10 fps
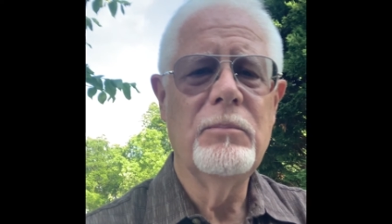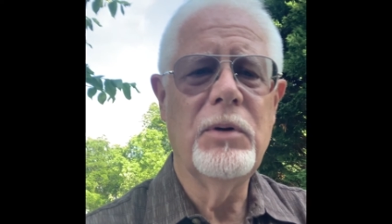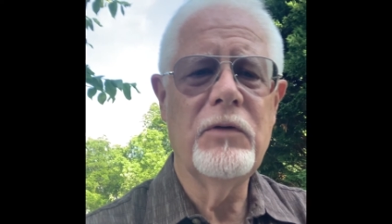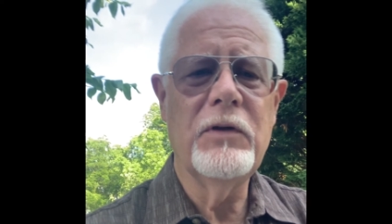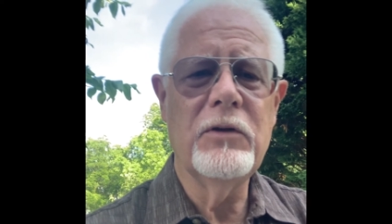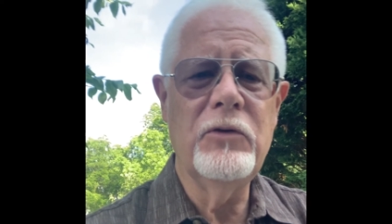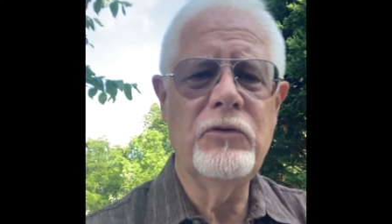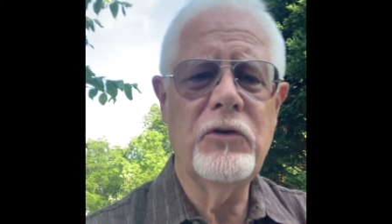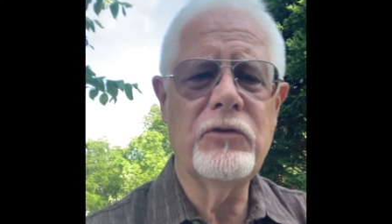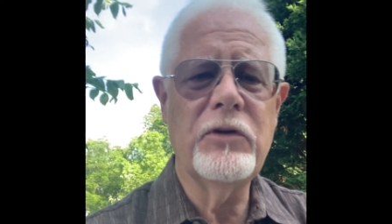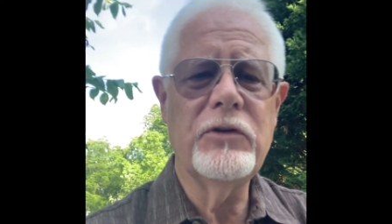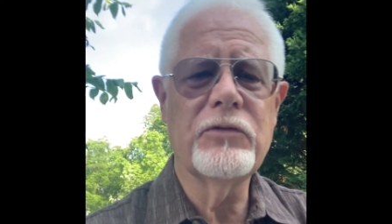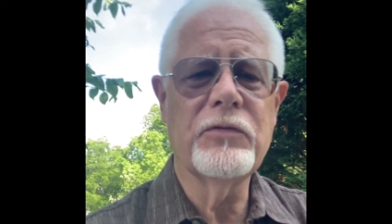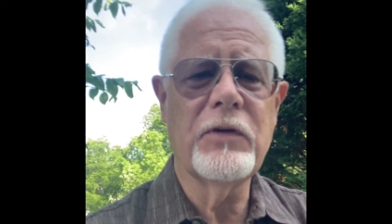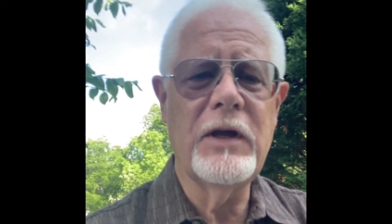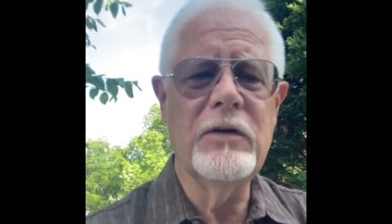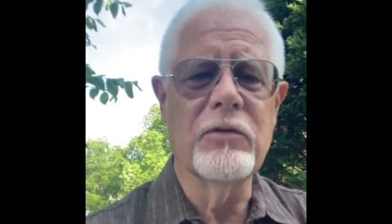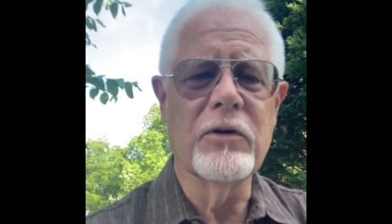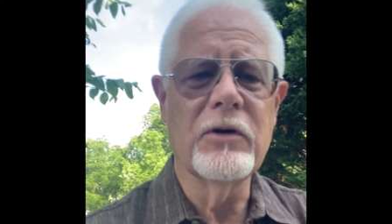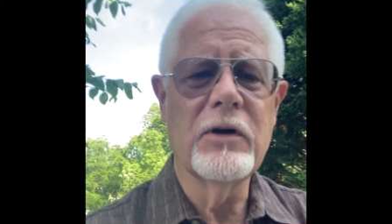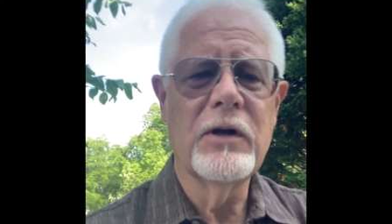but if it loses its flavor,